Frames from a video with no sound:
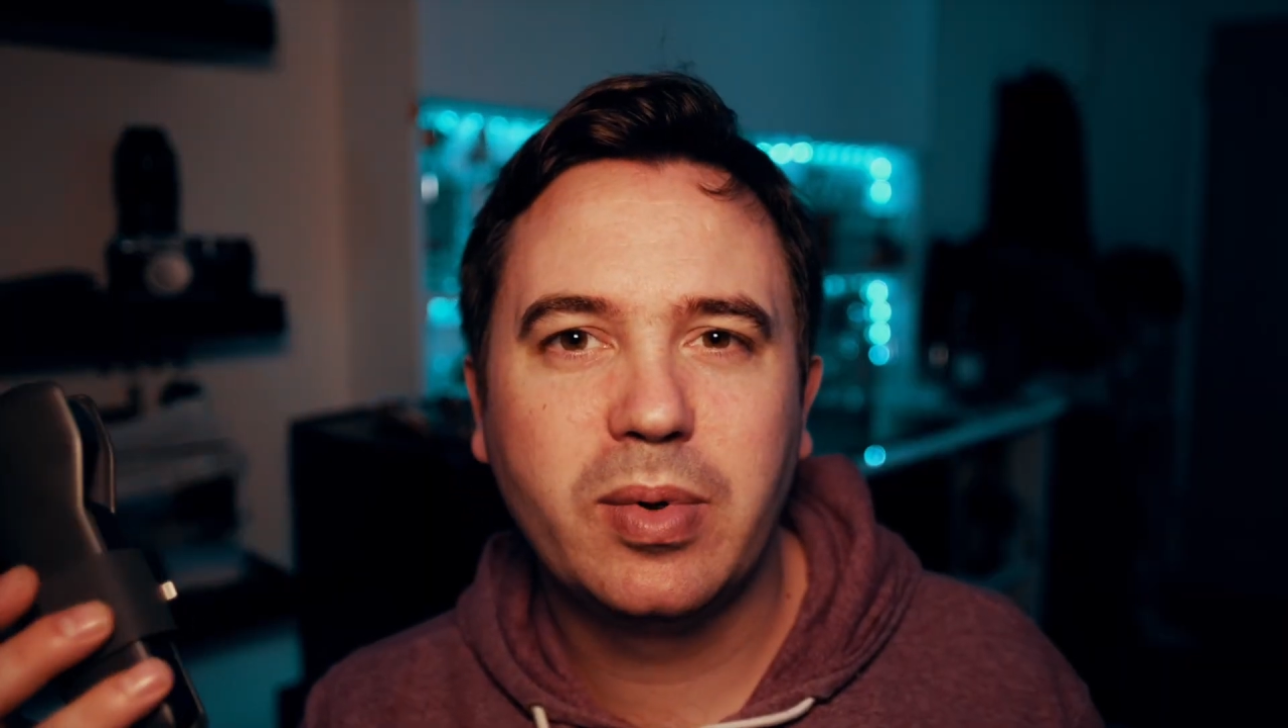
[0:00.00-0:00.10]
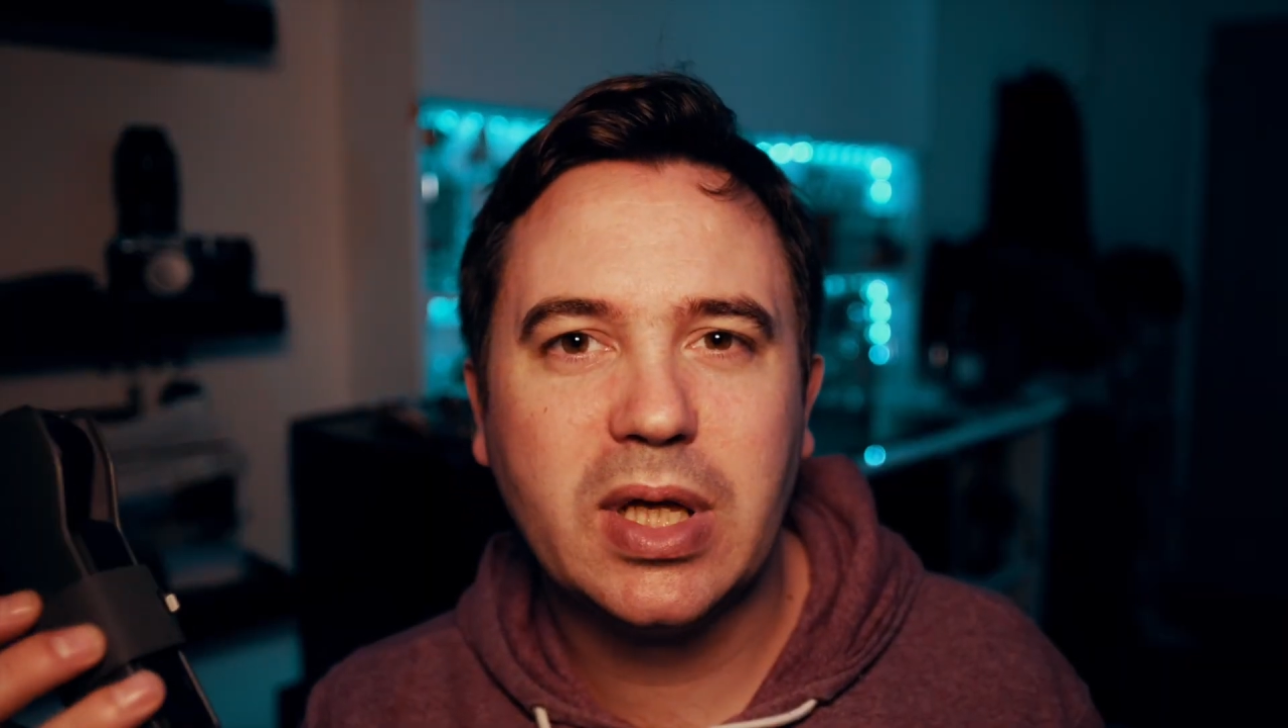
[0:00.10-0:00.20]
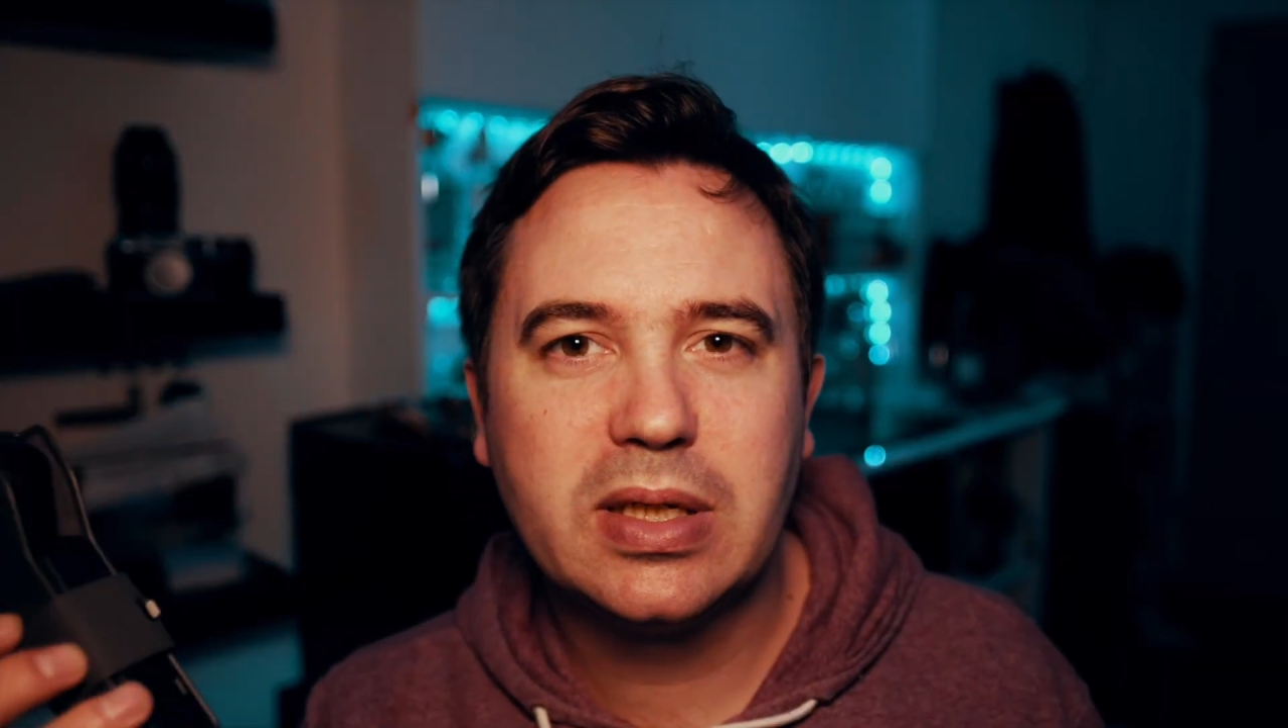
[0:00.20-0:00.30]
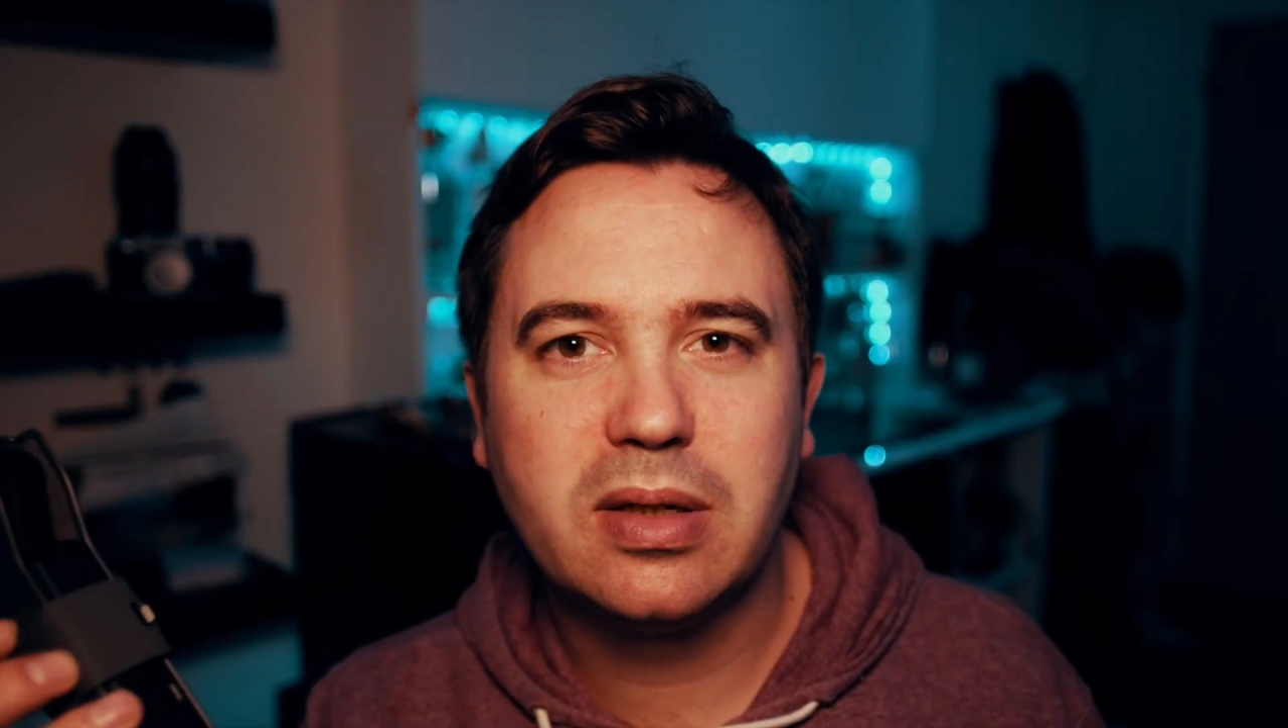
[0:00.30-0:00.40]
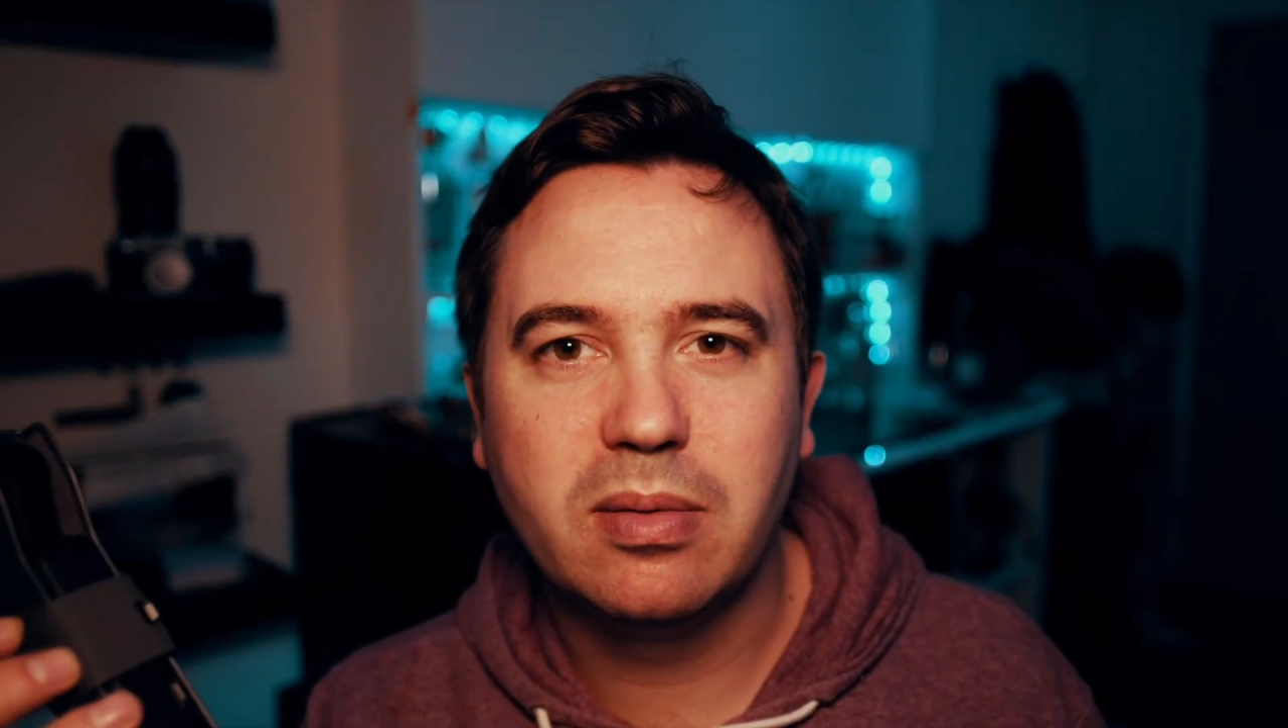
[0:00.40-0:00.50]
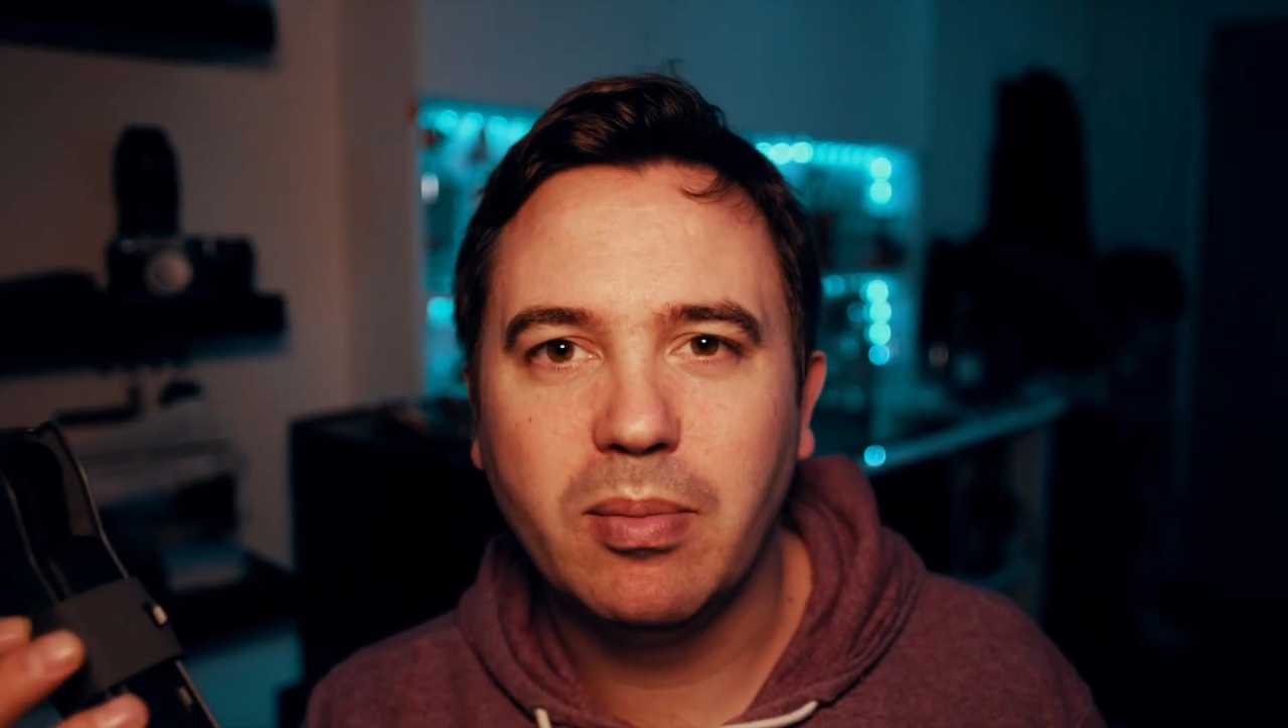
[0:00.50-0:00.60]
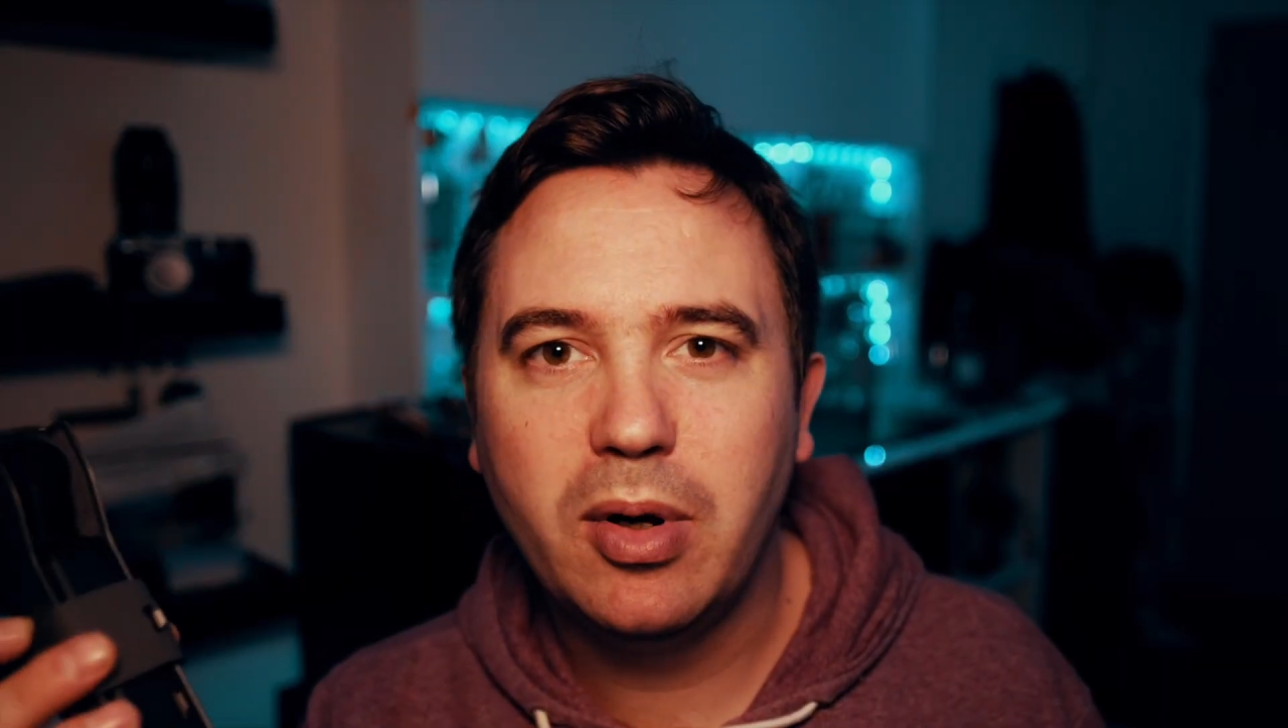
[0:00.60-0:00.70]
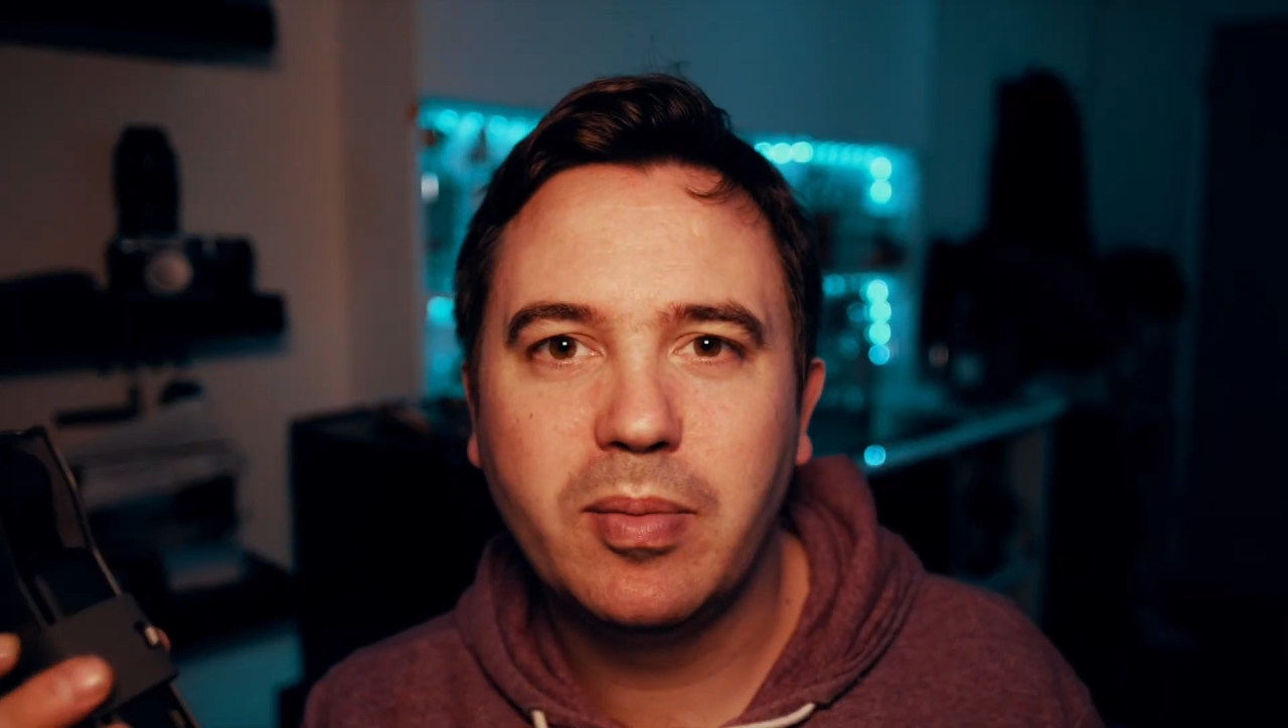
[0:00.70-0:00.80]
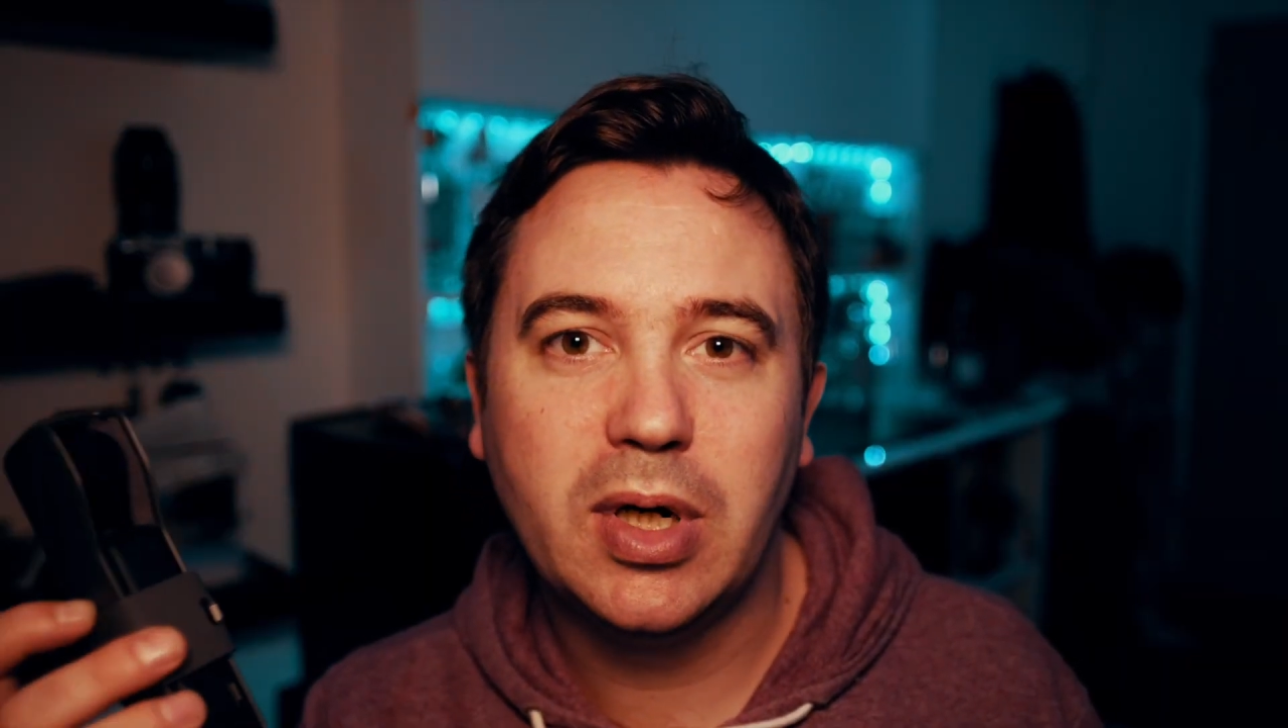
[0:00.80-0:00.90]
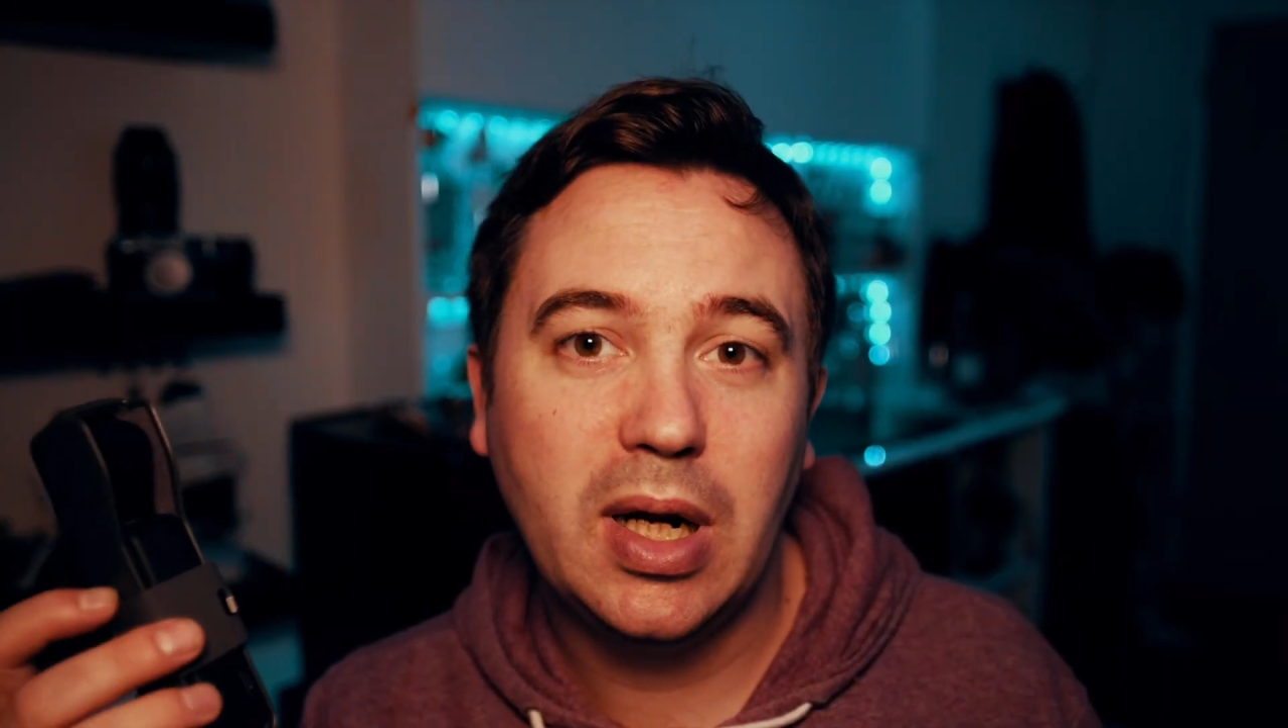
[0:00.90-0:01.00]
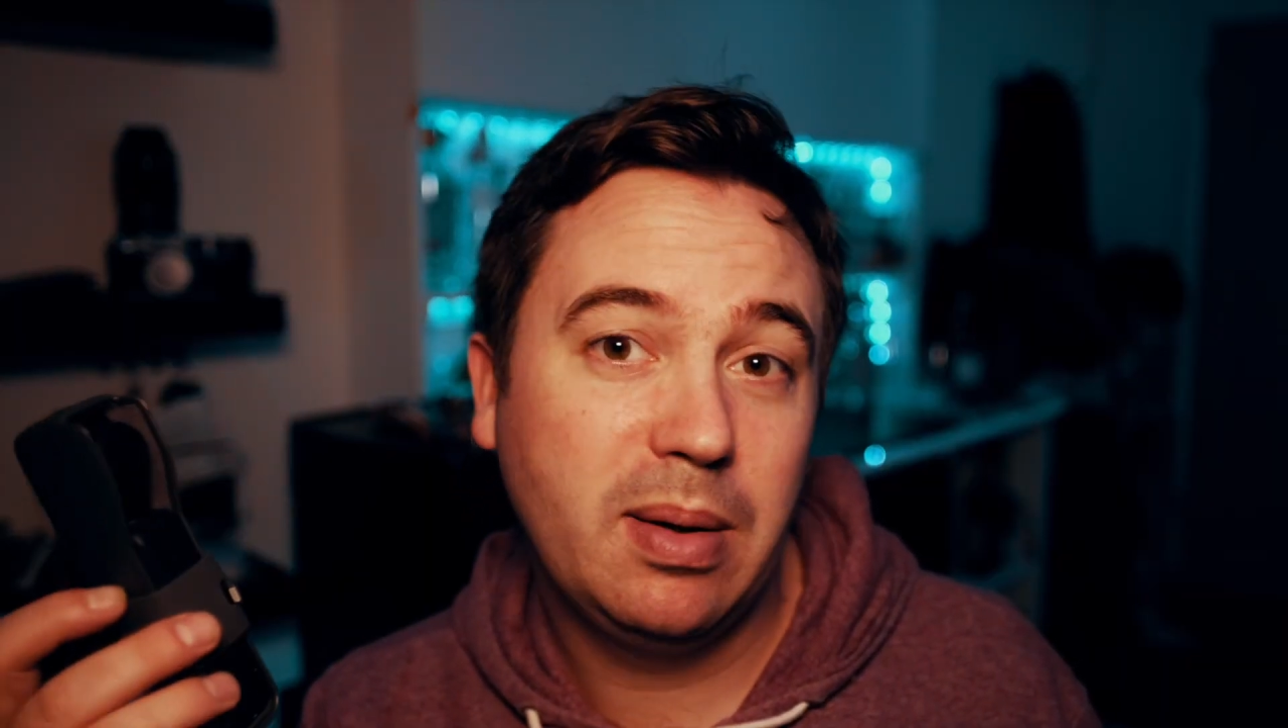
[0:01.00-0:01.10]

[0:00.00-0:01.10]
with this at the moment,